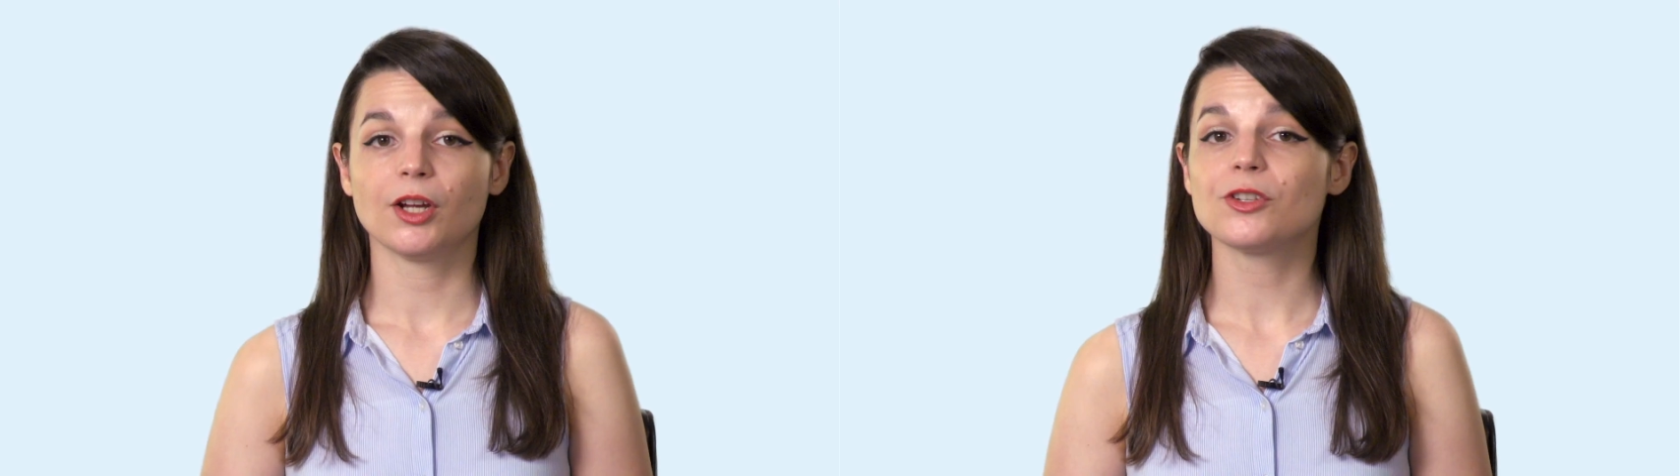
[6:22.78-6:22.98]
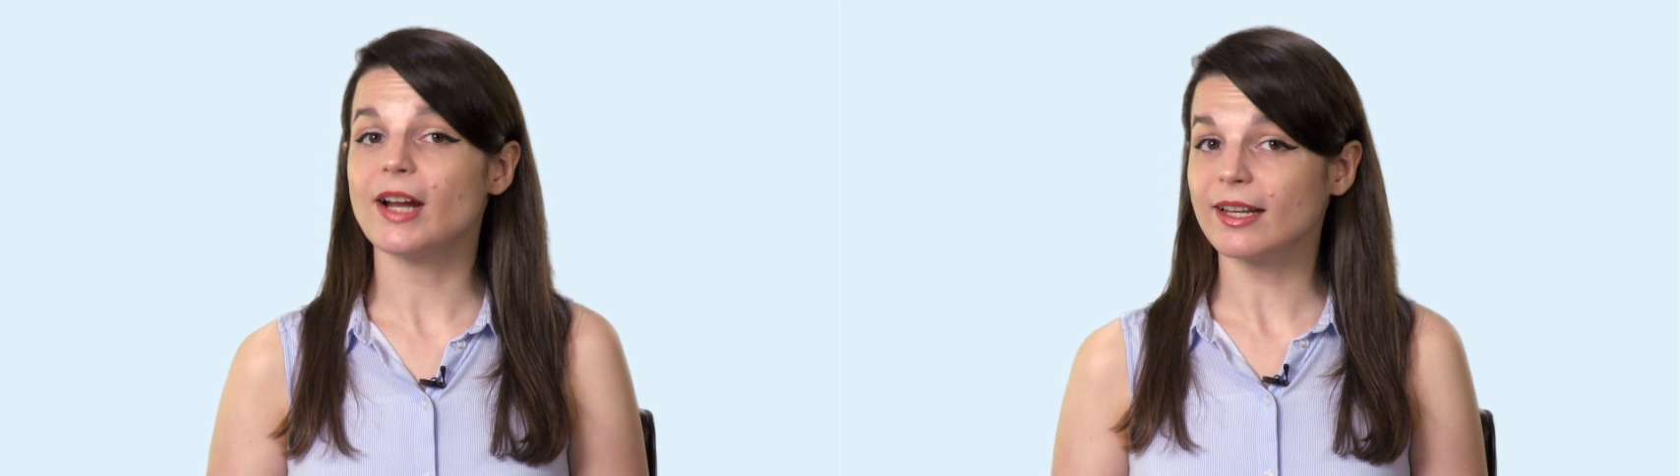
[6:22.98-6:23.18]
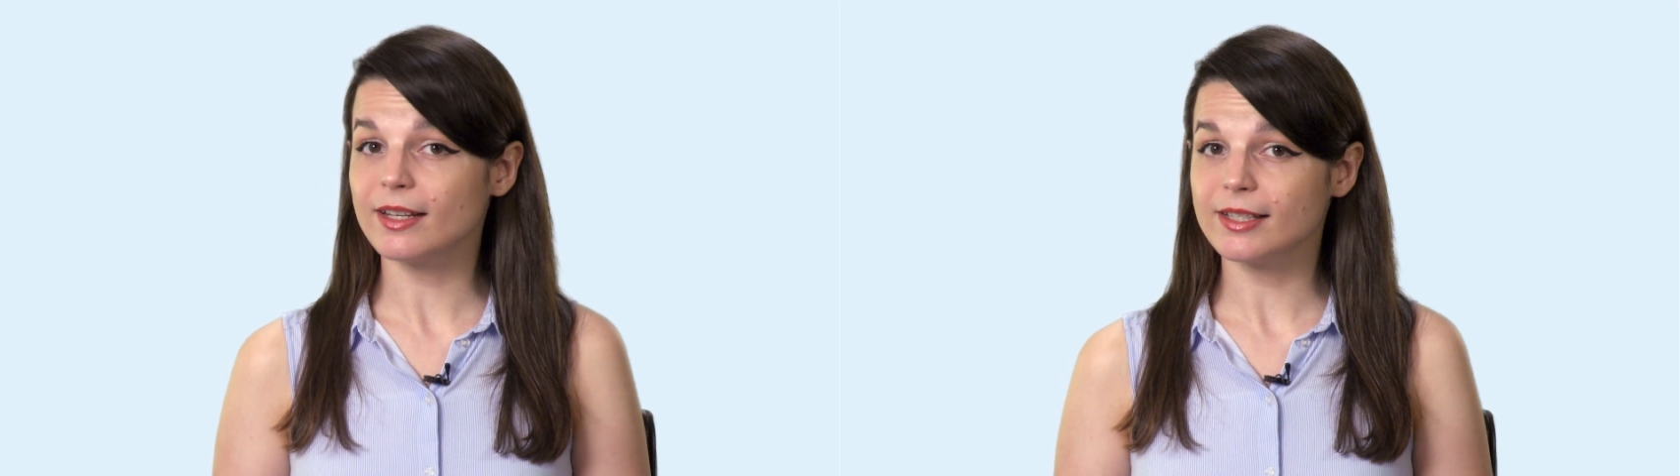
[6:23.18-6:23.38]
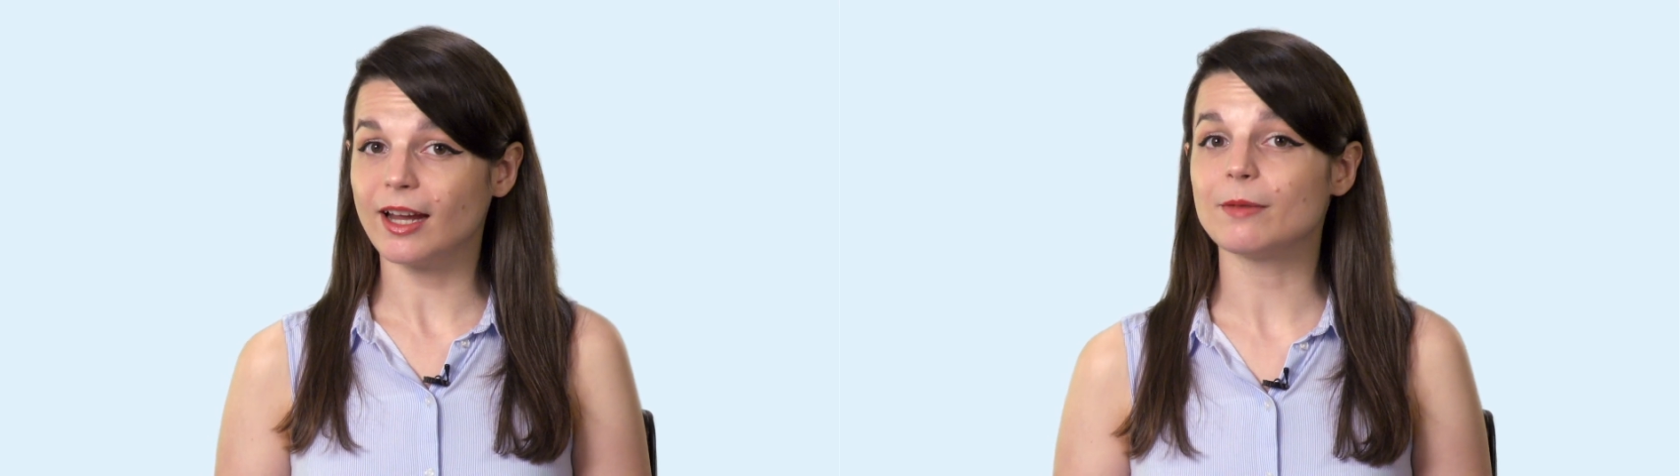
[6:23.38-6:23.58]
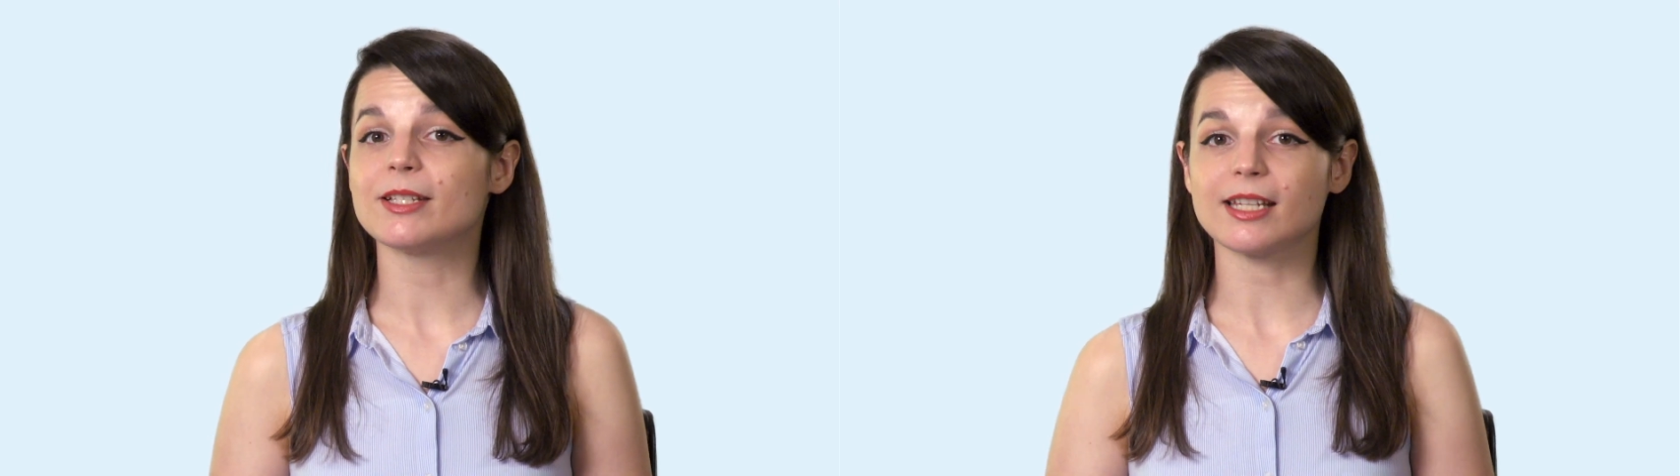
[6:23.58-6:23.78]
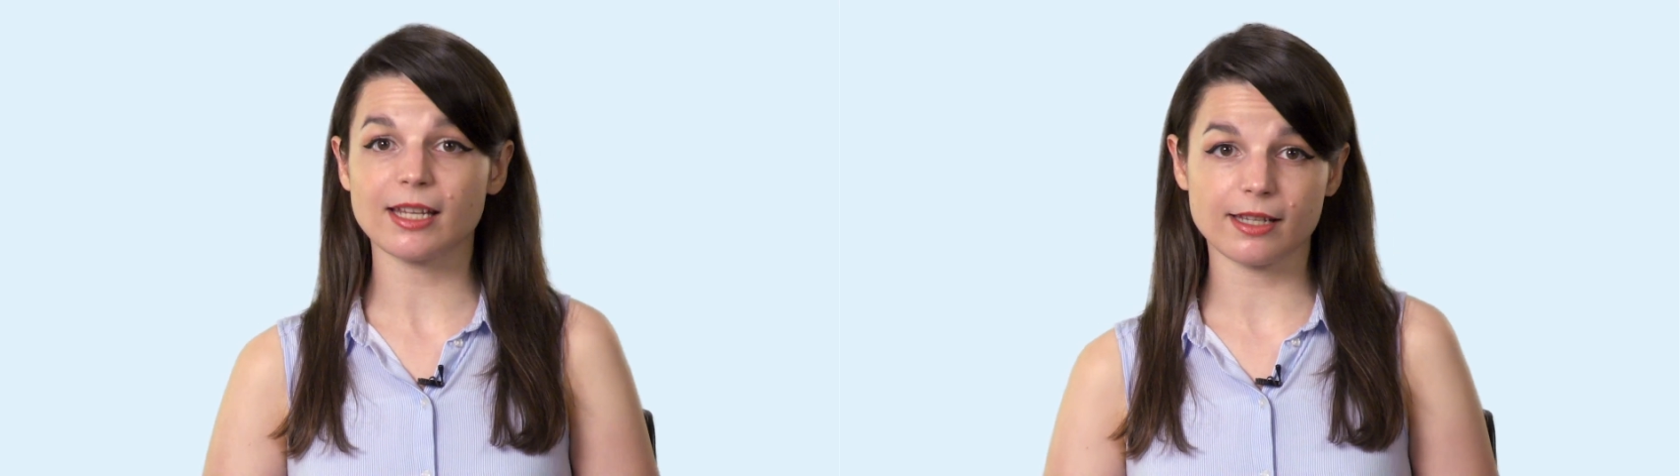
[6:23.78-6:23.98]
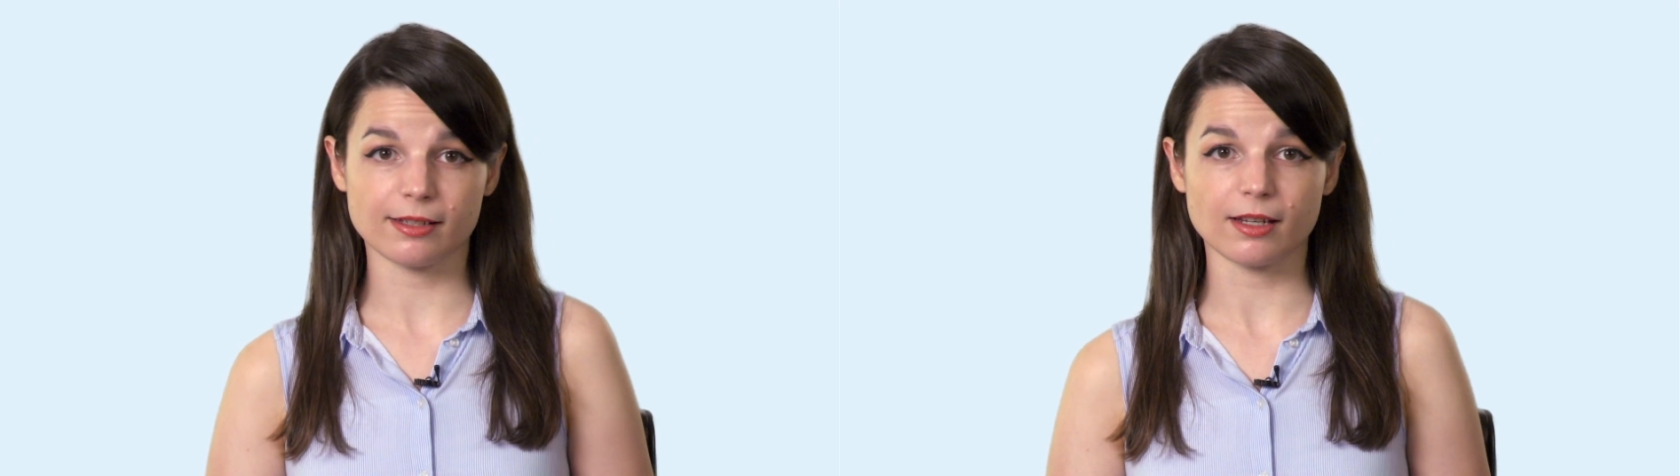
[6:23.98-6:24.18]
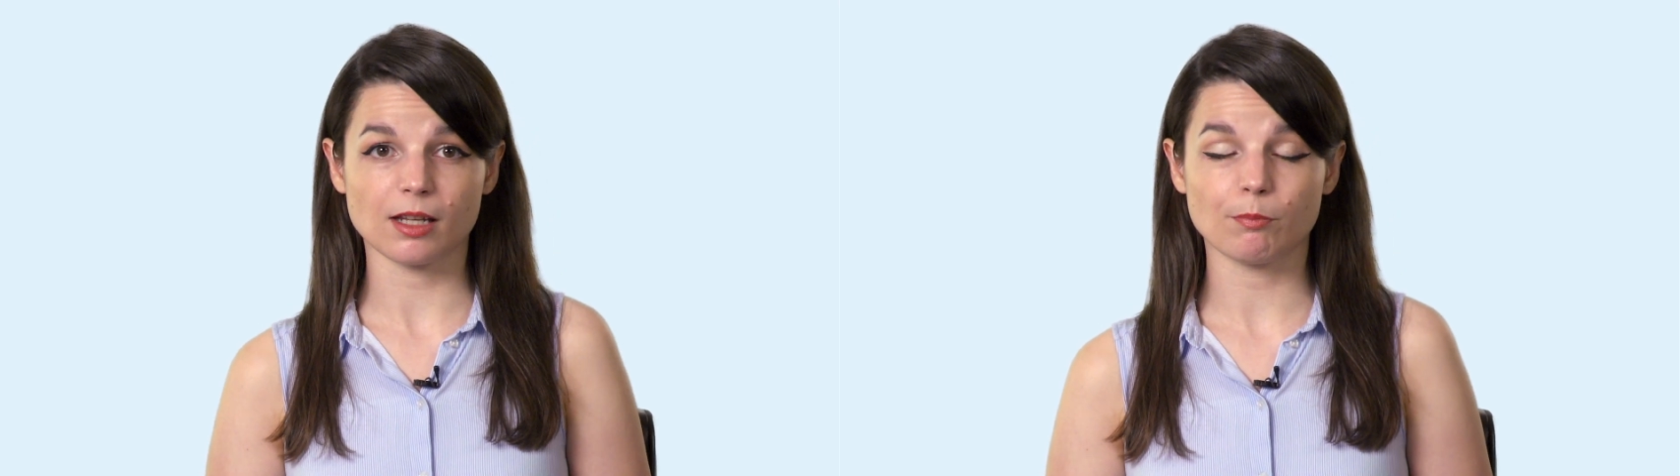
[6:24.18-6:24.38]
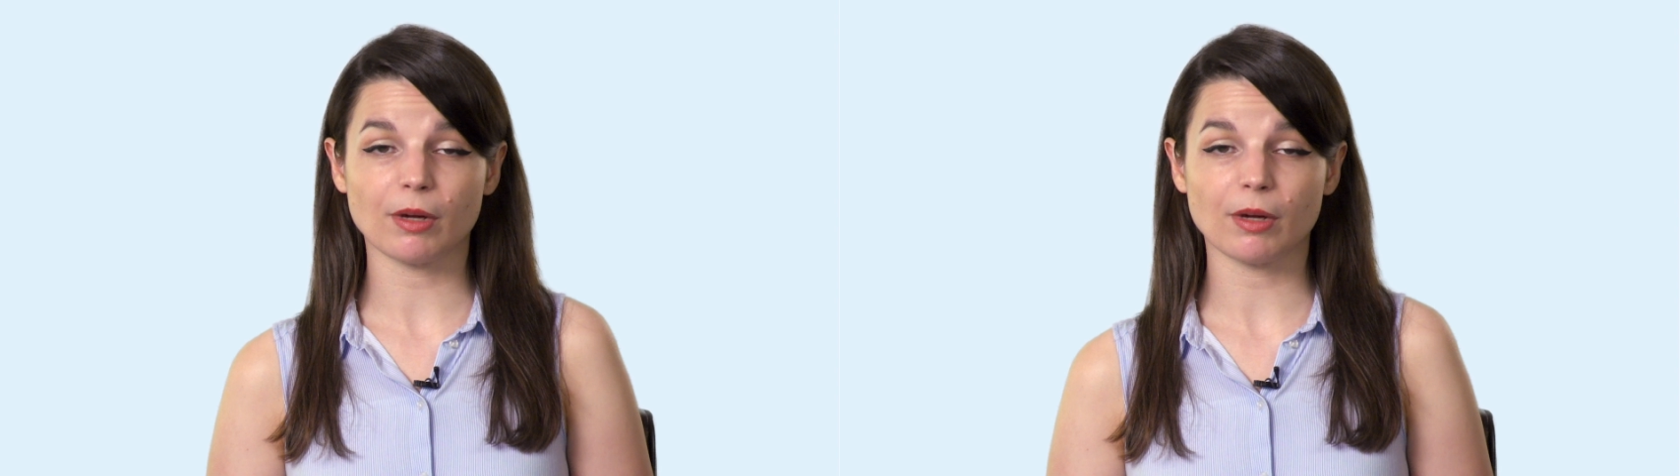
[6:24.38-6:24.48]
Tracking time is easy,